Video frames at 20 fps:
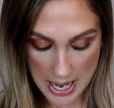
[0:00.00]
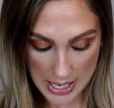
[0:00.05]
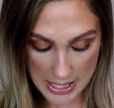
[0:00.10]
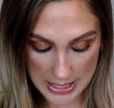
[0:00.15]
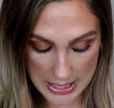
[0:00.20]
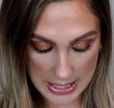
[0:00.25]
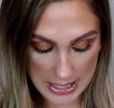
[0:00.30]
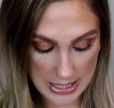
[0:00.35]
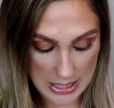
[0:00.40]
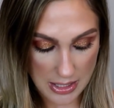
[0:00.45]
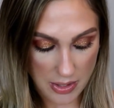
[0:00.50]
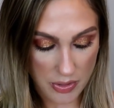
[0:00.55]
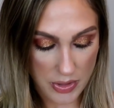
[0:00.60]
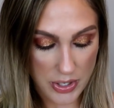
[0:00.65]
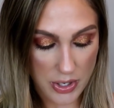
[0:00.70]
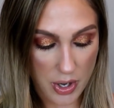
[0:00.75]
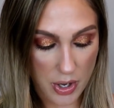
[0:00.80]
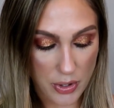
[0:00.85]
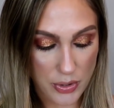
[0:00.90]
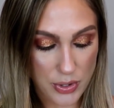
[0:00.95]
And
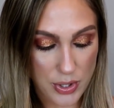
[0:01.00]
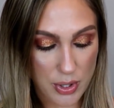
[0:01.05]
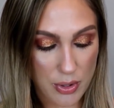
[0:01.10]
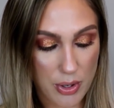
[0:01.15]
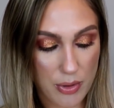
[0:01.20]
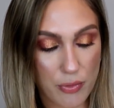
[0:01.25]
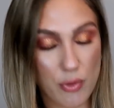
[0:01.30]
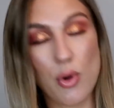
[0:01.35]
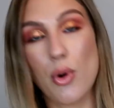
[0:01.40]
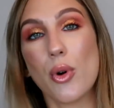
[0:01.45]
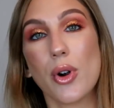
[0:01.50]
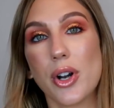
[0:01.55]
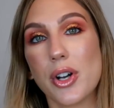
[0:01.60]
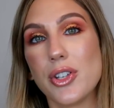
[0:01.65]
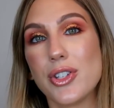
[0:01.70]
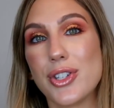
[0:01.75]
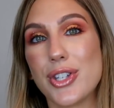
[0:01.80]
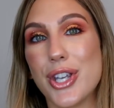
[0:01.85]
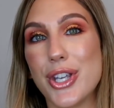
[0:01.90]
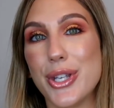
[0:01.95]
then also, of
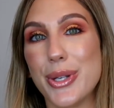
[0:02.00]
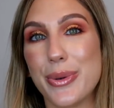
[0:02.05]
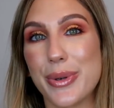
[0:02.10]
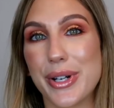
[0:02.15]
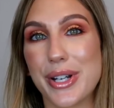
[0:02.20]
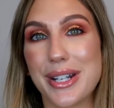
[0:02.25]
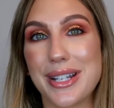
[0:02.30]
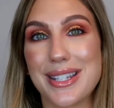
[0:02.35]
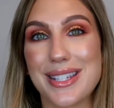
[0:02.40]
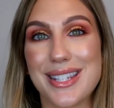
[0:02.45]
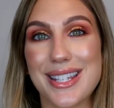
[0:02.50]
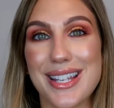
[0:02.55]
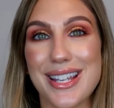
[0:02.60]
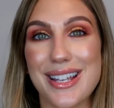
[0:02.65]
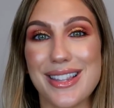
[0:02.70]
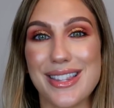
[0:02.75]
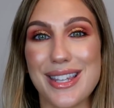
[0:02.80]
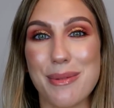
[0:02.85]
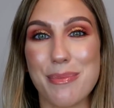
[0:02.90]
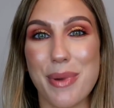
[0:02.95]
course, you are going to
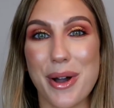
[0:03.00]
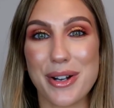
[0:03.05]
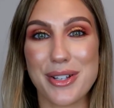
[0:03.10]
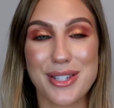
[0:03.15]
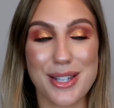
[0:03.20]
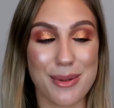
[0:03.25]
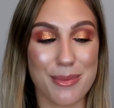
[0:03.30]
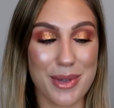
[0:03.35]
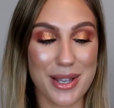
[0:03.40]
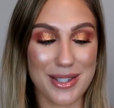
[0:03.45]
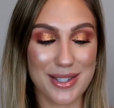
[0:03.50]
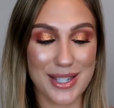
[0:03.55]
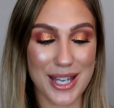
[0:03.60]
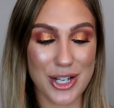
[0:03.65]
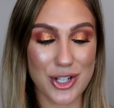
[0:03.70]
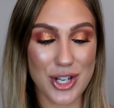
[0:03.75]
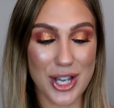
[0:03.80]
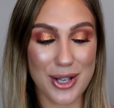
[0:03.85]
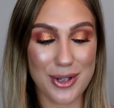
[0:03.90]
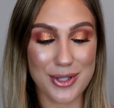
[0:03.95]
see the Buxom
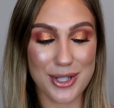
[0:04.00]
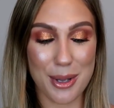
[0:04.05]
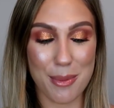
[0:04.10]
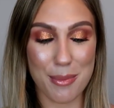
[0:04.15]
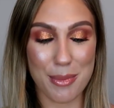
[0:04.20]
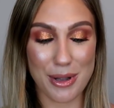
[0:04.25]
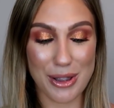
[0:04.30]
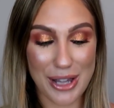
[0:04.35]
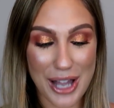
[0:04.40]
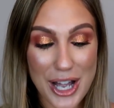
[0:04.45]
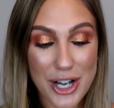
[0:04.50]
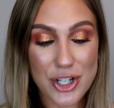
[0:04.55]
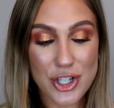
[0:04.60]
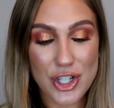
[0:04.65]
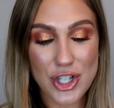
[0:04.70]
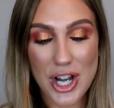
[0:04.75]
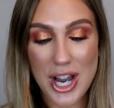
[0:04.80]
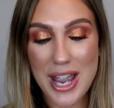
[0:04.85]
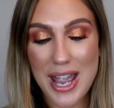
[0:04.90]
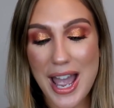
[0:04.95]
Seychelles
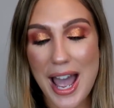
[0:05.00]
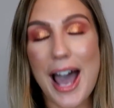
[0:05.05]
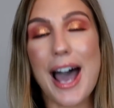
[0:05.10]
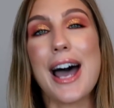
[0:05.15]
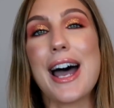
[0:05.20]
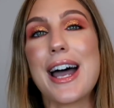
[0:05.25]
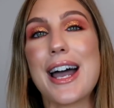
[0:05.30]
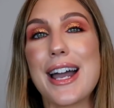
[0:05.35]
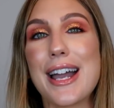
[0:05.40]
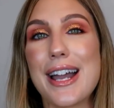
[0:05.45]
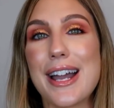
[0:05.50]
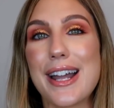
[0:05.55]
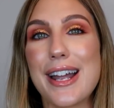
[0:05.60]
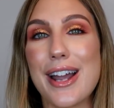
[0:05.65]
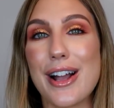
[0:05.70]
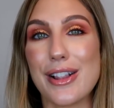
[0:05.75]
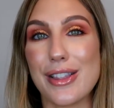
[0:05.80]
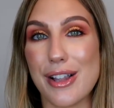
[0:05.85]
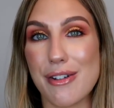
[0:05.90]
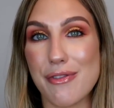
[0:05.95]
blush.
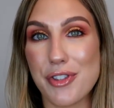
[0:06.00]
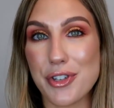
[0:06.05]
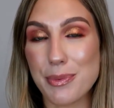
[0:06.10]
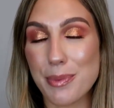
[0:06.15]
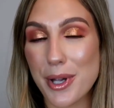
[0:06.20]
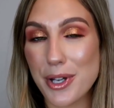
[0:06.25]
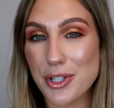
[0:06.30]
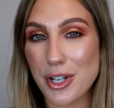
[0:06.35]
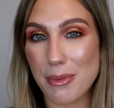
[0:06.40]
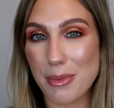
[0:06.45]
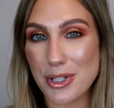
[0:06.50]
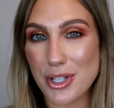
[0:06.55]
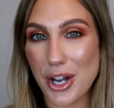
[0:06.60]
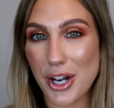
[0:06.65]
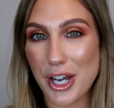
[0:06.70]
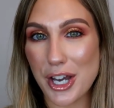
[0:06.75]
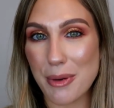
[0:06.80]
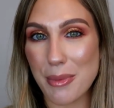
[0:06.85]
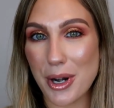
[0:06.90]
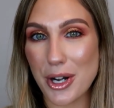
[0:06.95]
I love this blush. I've been
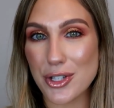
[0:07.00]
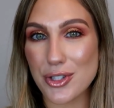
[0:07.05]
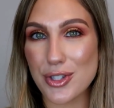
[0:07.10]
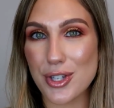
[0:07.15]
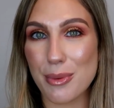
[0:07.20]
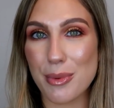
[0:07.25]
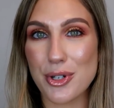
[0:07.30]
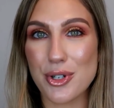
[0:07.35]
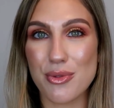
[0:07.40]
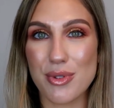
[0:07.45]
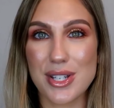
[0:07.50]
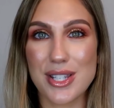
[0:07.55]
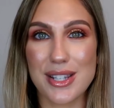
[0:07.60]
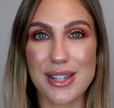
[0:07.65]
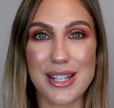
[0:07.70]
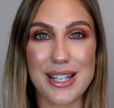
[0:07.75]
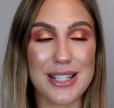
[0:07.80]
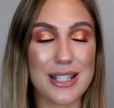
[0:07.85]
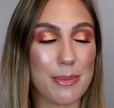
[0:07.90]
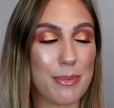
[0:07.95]
talking about it so much
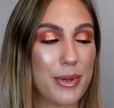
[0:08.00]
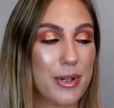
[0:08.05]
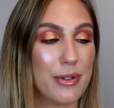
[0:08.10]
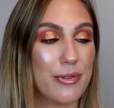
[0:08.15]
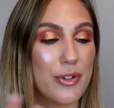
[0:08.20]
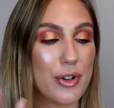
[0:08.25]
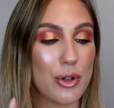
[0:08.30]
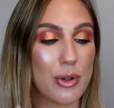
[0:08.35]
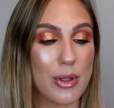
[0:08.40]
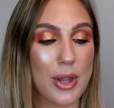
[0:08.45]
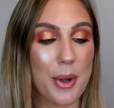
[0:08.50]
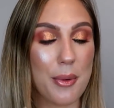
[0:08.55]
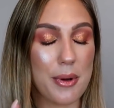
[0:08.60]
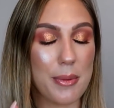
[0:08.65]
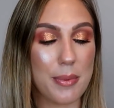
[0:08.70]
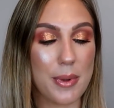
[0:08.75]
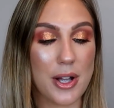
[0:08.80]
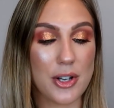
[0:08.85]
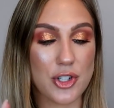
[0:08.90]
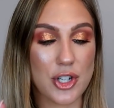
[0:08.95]
recently. It's a beautiful
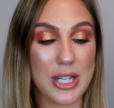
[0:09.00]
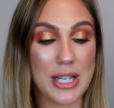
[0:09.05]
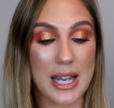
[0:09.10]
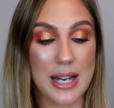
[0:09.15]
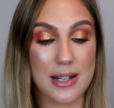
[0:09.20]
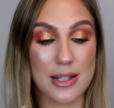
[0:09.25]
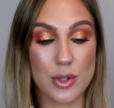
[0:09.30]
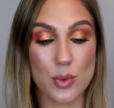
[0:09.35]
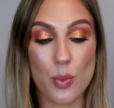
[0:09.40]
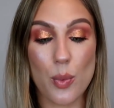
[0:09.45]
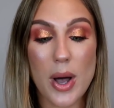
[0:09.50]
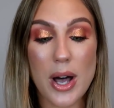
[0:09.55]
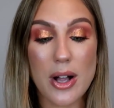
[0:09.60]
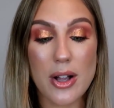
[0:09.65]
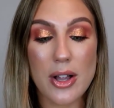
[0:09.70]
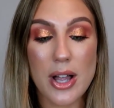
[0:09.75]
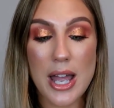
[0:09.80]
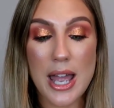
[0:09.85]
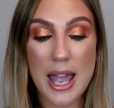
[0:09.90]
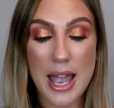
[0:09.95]
glowy blush again as
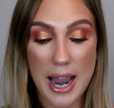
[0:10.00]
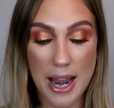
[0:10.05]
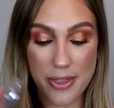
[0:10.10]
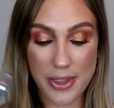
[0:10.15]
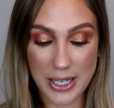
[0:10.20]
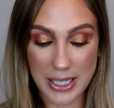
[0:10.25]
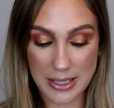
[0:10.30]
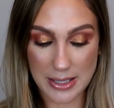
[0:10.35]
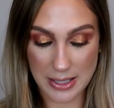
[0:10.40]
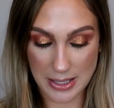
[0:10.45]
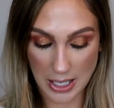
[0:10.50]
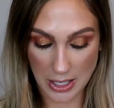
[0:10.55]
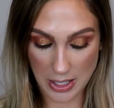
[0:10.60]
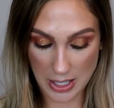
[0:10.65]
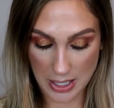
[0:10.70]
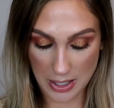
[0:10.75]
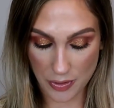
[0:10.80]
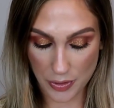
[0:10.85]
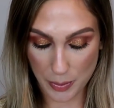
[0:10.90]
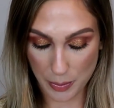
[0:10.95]
well. I think it's
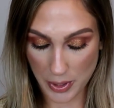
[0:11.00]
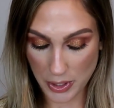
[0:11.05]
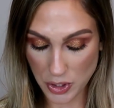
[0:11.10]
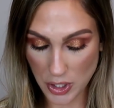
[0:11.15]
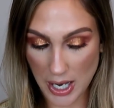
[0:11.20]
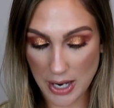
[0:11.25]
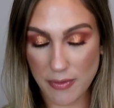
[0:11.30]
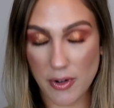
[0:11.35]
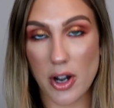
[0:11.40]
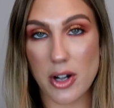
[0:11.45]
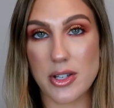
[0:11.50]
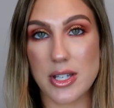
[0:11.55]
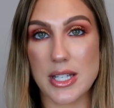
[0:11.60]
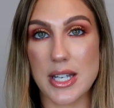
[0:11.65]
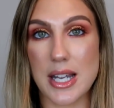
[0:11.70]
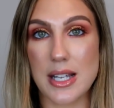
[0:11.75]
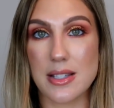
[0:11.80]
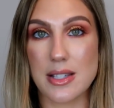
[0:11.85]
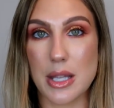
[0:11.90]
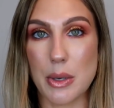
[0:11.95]
stunning. The blush I have on
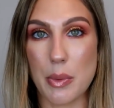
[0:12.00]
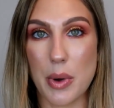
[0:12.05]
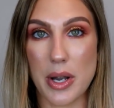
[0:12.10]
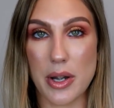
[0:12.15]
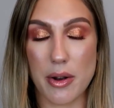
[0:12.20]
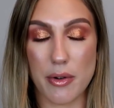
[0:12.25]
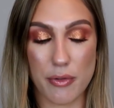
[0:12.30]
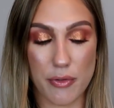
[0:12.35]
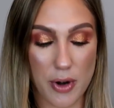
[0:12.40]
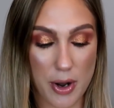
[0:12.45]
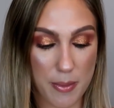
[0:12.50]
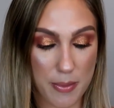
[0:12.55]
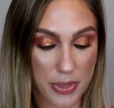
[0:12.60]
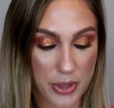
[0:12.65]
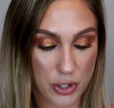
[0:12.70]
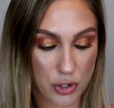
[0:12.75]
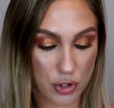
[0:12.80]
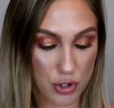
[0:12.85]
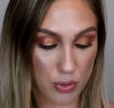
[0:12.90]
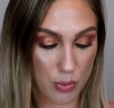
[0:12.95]
today is the one from
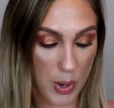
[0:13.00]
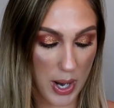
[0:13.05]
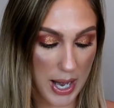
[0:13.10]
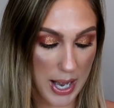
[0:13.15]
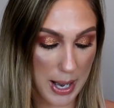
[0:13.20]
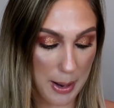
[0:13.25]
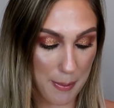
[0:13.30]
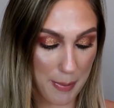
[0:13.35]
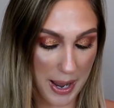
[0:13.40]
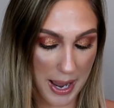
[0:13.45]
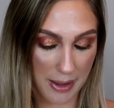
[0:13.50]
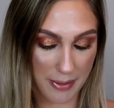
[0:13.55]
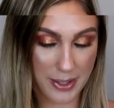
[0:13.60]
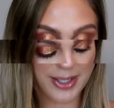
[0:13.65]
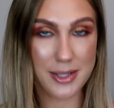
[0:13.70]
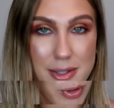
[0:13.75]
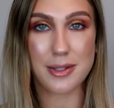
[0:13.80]
the Jouer palette.